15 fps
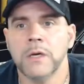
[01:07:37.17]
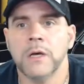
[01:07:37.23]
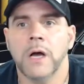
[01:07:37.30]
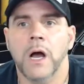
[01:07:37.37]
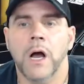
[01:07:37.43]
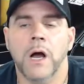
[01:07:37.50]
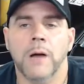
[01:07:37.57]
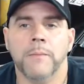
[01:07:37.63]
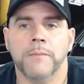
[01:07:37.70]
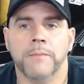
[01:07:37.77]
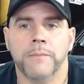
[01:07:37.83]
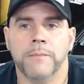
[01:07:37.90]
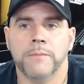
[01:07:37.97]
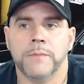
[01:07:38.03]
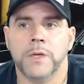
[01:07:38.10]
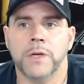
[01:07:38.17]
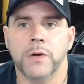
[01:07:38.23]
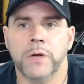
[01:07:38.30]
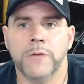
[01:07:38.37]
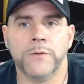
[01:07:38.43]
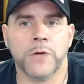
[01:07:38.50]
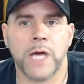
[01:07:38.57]
You know,
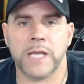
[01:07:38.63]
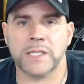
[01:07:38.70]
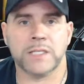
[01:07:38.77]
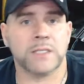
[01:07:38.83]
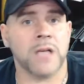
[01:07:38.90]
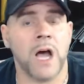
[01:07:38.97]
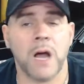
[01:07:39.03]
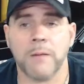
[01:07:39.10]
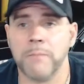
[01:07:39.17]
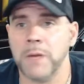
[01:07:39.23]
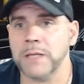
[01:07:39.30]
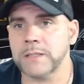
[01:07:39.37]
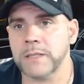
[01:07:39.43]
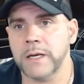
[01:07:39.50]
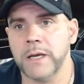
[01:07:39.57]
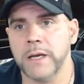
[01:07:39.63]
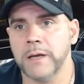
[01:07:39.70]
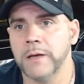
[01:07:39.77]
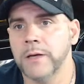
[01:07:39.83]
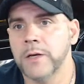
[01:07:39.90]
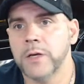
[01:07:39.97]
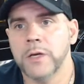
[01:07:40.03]
if you got a stock Mustang,
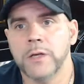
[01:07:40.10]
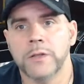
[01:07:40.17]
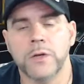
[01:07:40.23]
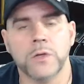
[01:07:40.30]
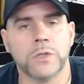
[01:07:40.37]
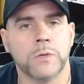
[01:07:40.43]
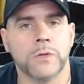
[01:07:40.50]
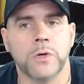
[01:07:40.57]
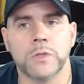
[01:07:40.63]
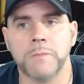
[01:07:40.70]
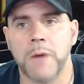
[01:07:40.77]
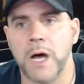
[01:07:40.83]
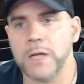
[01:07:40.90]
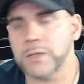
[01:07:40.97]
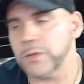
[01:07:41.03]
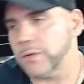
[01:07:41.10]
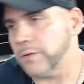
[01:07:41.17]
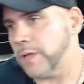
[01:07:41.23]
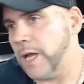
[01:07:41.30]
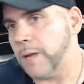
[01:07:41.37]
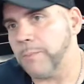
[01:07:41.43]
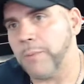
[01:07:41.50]
those mods are
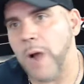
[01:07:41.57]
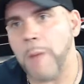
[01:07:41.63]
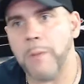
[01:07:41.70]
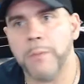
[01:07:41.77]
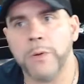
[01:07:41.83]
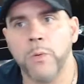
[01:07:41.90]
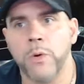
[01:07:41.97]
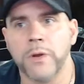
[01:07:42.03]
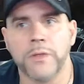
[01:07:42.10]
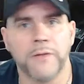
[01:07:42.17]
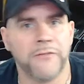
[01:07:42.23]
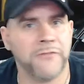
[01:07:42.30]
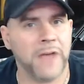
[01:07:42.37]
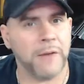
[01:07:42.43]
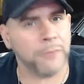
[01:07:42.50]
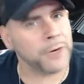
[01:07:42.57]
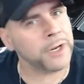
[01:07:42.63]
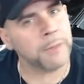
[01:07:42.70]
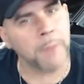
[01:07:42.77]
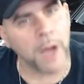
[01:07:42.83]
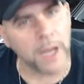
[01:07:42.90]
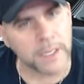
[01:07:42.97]
like probably one of the favorited
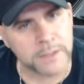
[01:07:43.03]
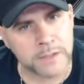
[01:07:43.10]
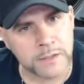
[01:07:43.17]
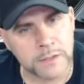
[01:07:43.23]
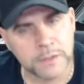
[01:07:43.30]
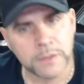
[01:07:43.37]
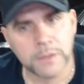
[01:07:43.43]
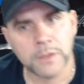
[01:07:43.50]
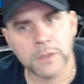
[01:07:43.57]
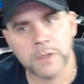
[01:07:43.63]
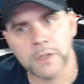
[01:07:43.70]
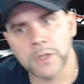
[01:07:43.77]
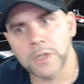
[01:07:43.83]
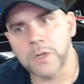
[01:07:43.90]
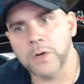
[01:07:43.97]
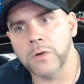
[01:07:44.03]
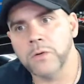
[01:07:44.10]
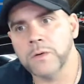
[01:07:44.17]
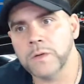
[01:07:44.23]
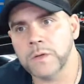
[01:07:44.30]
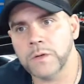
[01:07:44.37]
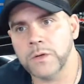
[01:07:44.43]
mods. You
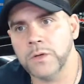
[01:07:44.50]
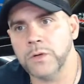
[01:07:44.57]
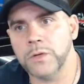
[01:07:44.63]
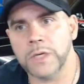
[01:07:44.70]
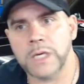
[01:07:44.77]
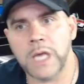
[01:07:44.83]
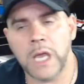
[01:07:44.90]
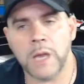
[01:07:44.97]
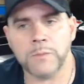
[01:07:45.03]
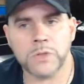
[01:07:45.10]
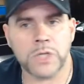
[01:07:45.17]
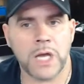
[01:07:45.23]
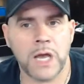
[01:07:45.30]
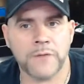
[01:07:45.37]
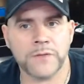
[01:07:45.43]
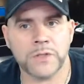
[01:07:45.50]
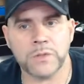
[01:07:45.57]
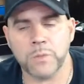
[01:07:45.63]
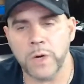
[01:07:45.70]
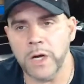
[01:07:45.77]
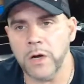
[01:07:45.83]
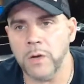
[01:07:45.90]
know, you do the camshaft as
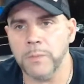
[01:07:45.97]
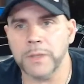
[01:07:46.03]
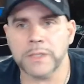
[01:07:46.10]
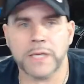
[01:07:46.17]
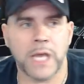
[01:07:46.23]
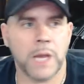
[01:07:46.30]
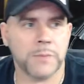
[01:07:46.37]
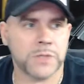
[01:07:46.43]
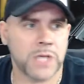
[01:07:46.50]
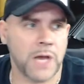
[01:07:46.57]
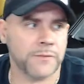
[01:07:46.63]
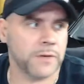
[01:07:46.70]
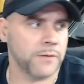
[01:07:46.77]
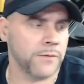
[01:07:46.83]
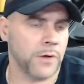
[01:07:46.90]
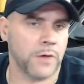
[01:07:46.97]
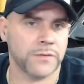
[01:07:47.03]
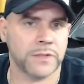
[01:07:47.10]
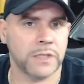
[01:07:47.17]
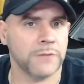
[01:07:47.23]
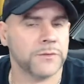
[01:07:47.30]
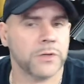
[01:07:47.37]
well, but camshaft involves
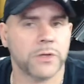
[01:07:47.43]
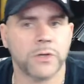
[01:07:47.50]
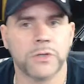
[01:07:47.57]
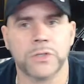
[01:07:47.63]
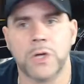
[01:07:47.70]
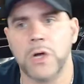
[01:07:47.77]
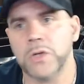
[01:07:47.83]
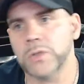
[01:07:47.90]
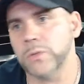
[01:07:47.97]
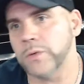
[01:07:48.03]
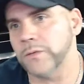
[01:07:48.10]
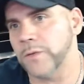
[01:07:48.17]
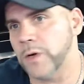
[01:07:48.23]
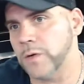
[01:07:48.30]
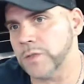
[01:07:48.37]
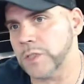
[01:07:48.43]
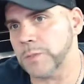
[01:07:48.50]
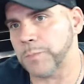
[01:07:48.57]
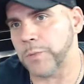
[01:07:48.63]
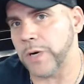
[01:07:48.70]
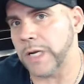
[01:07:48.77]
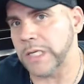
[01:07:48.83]
lifters, also involves
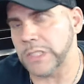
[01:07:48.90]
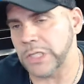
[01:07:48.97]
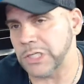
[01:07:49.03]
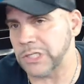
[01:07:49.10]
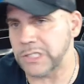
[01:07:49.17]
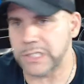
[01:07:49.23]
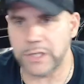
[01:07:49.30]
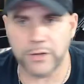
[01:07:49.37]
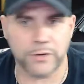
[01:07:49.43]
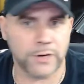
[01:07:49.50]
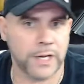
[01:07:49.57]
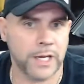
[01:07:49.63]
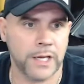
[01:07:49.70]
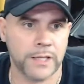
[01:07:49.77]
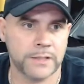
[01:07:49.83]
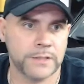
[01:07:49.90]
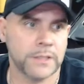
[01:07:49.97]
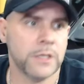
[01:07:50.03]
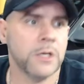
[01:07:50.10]
springs on your cylinder heads.